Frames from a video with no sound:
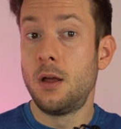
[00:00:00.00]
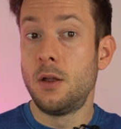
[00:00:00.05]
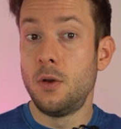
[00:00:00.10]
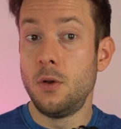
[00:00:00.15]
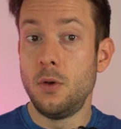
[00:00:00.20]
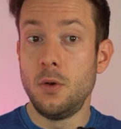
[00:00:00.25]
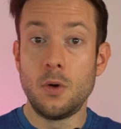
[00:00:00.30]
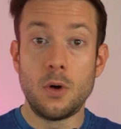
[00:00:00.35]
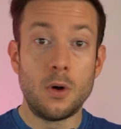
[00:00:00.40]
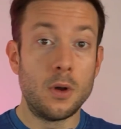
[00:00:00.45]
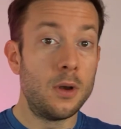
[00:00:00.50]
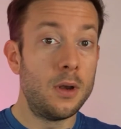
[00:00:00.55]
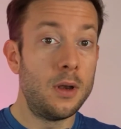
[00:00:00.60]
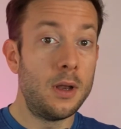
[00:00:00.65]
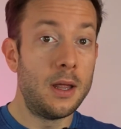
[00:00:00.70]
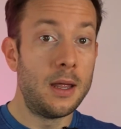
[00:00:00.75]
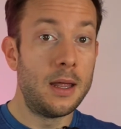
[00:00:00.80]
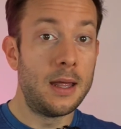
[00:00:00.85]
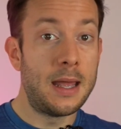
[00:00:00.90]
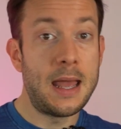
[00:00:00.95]

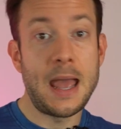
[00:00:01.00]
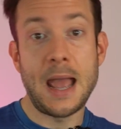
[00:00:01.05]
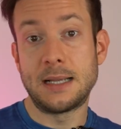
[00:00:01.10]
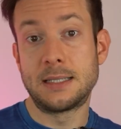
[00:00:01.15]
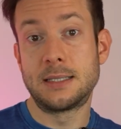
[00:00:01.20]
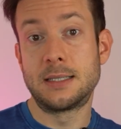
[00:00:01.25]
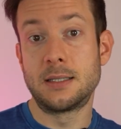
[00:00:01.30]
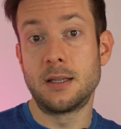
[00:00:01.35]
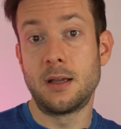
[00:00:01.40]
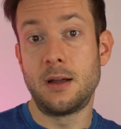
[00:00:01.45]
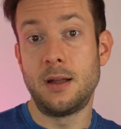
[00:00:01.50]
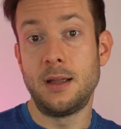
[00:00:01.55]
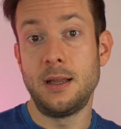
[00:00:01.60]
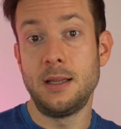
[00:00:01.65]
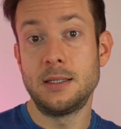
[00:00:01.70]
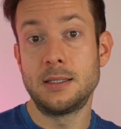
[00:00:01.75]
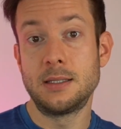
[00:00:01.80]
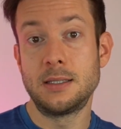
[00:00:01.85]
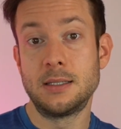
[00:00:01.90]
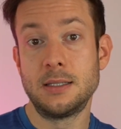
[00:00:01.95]

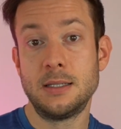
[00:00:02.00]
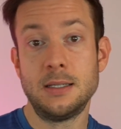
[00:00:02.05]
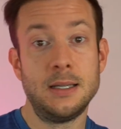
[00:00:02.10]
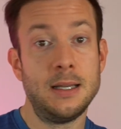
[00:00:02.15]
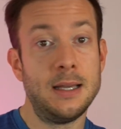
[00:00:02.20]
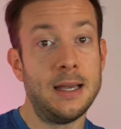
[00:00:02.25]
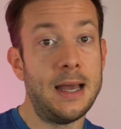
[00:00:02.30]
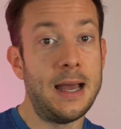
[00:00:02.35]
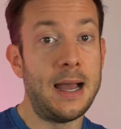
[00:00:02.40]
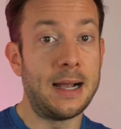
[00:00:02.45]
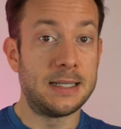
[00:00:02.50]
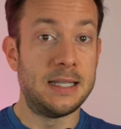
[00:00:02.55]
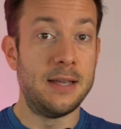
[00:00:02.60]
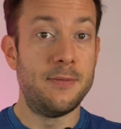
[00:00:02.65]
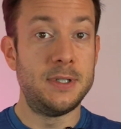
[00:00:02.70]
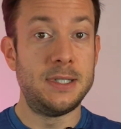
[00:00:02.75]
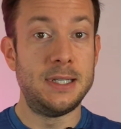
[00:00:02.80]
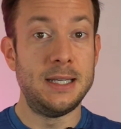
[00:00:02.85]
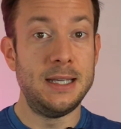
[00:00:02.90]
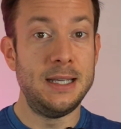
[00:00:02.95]
non-exercise
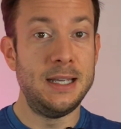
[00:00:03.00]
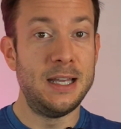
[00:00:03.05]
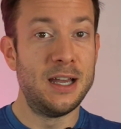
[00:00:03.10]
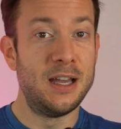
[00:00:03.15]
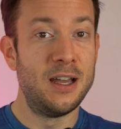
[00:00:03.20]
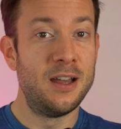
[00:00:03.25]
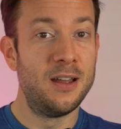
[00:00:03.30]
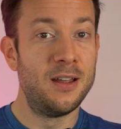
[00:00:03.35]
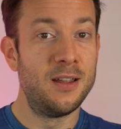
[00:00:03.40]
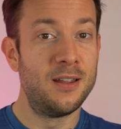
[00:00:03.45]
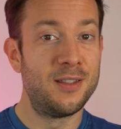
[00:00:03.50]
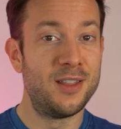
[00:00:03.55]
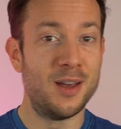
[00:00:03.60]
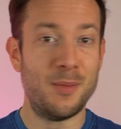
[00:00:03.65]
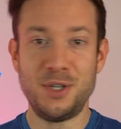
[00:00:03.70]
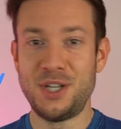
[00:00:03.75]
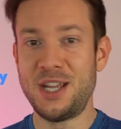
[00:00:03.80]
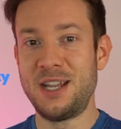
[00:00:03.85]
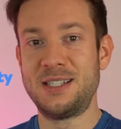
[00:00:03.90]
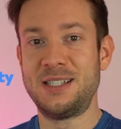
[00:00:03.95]
activity
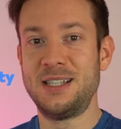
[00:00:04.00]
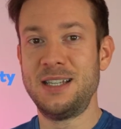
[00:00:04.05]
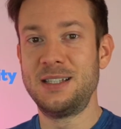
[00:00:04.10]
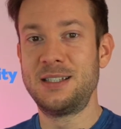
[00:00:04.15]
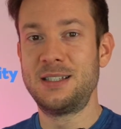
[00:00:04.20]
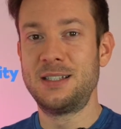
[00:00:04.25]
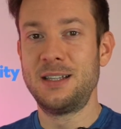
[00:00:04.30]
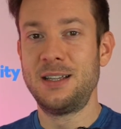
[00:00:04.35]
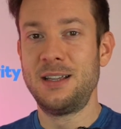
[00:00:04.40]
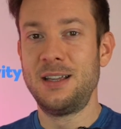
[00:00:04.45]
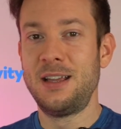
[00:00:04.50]
thermogenesis.